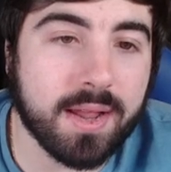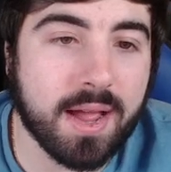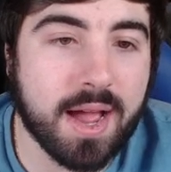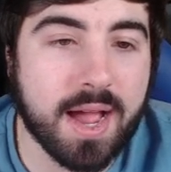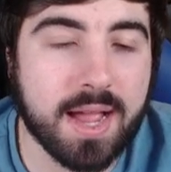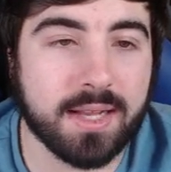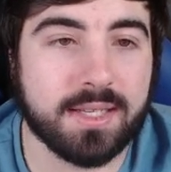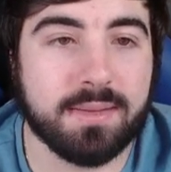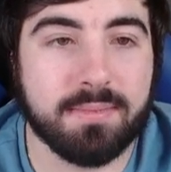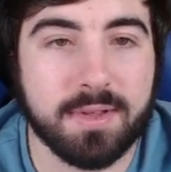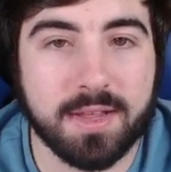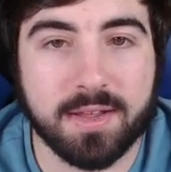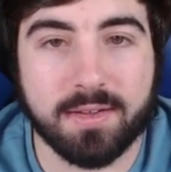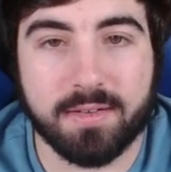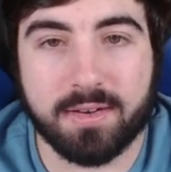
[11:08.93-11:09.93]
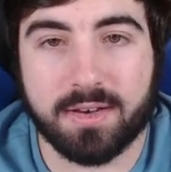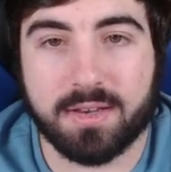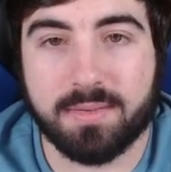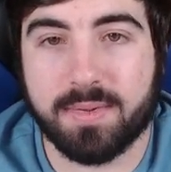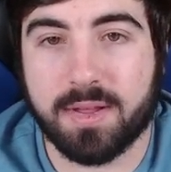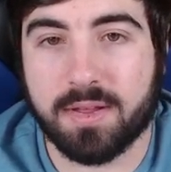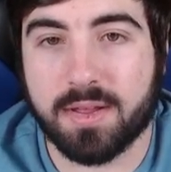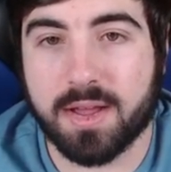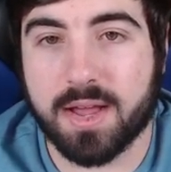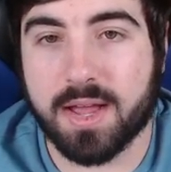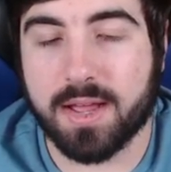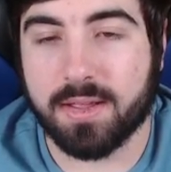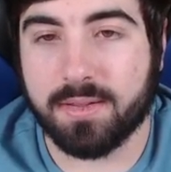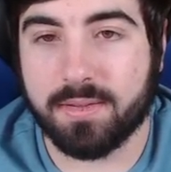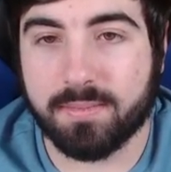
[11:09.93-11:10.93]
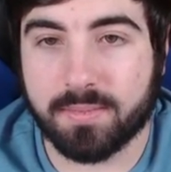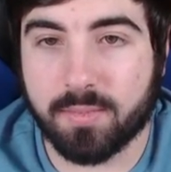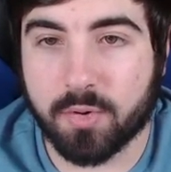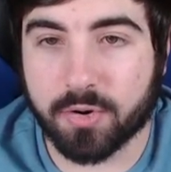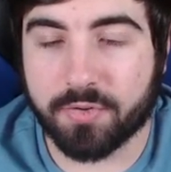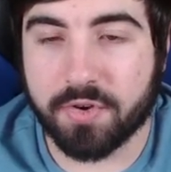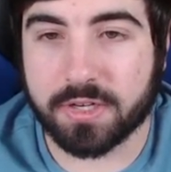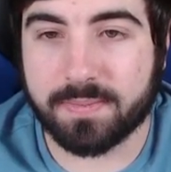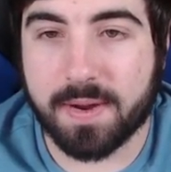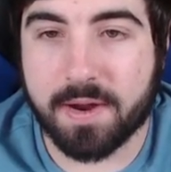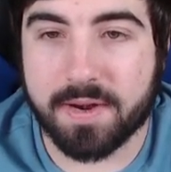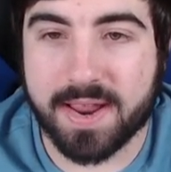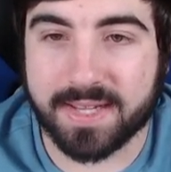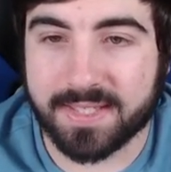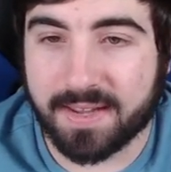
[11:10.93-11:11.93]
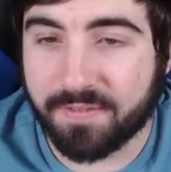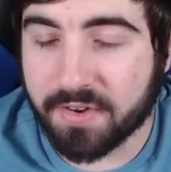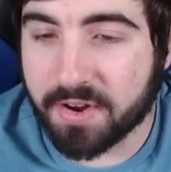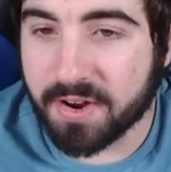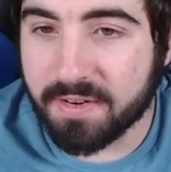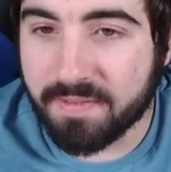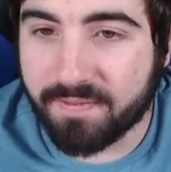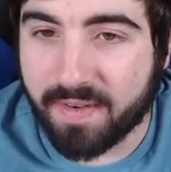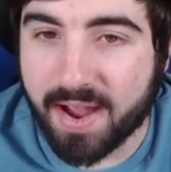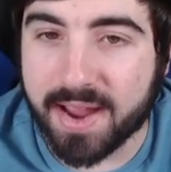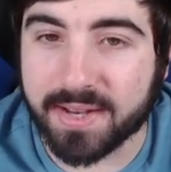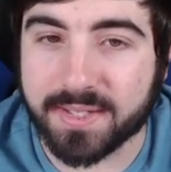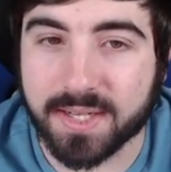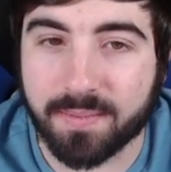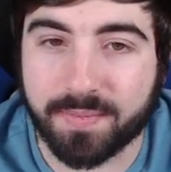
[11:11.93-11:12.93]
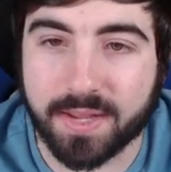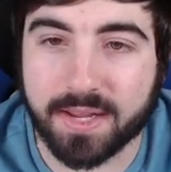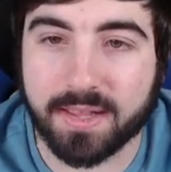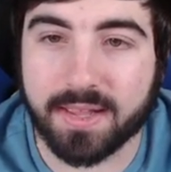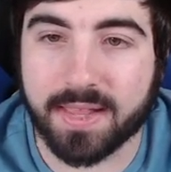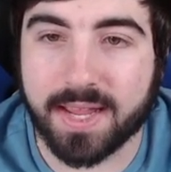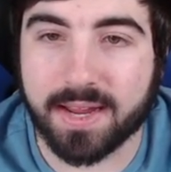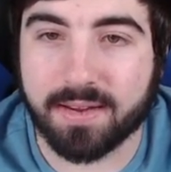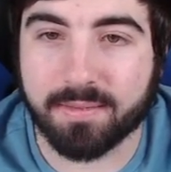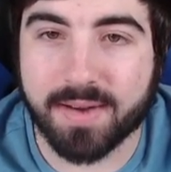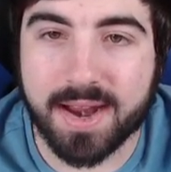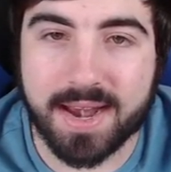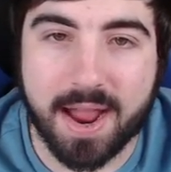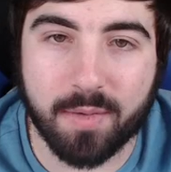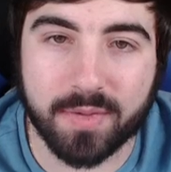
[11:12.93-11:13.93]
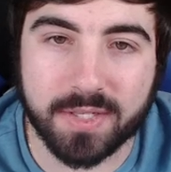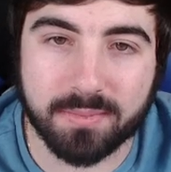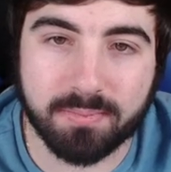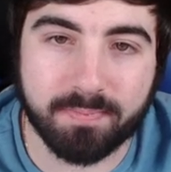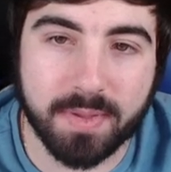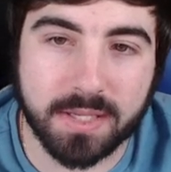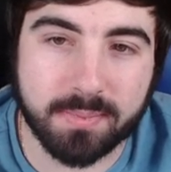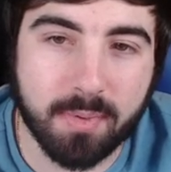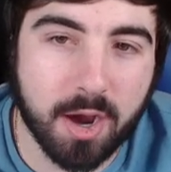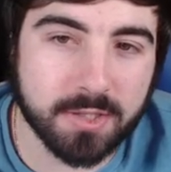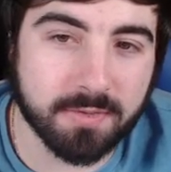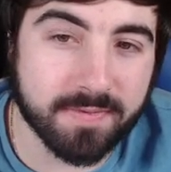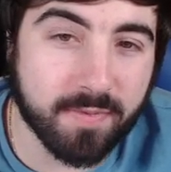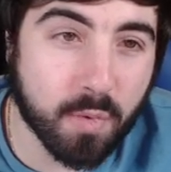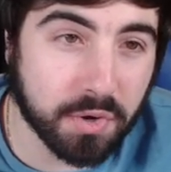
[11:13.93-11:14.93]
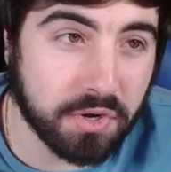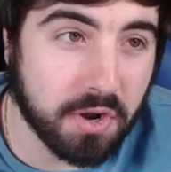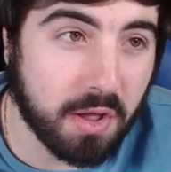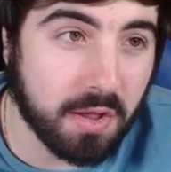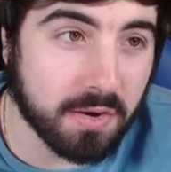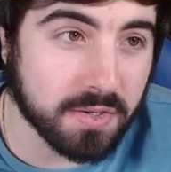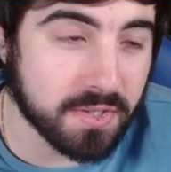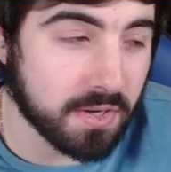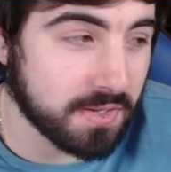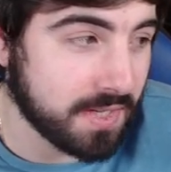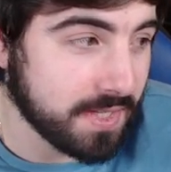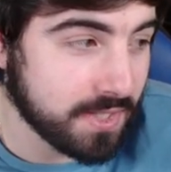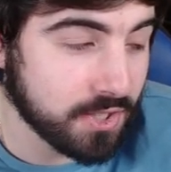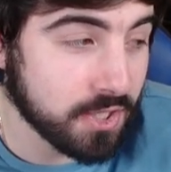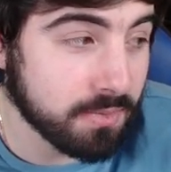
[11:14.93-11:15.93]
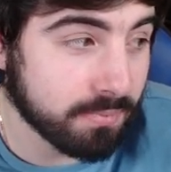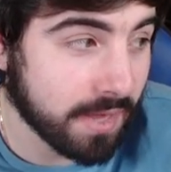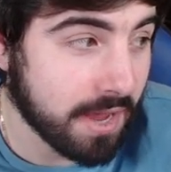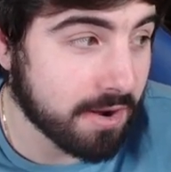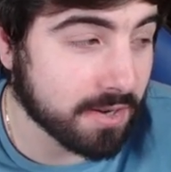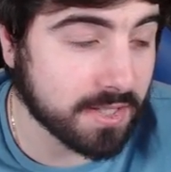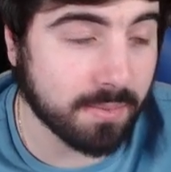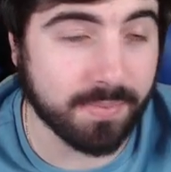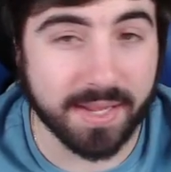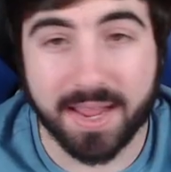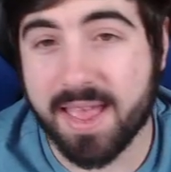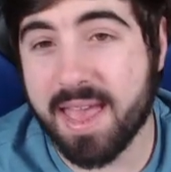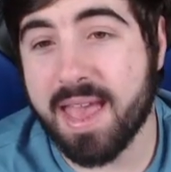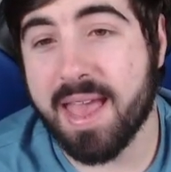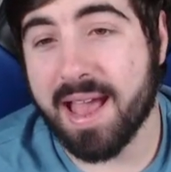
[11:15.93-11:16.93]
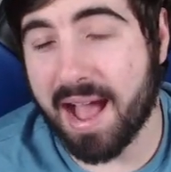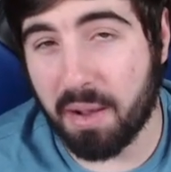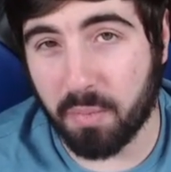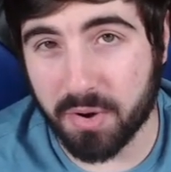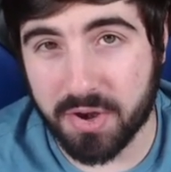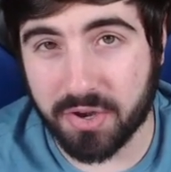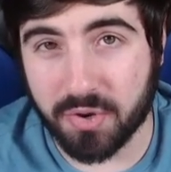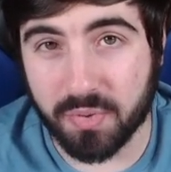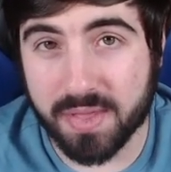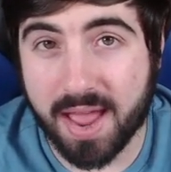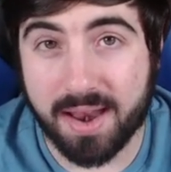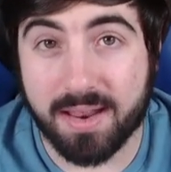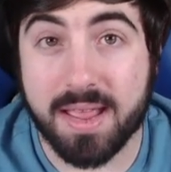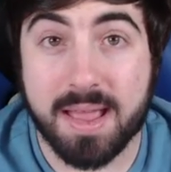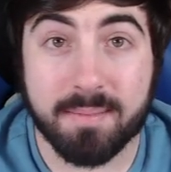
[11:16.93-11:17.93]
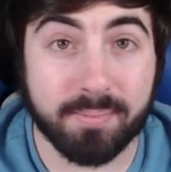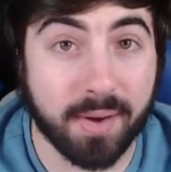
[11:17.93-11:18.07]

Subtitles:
to be more transparent, is if you're gonna find something like right now this box for $40 on TCG Player or something, I wouldn't do that.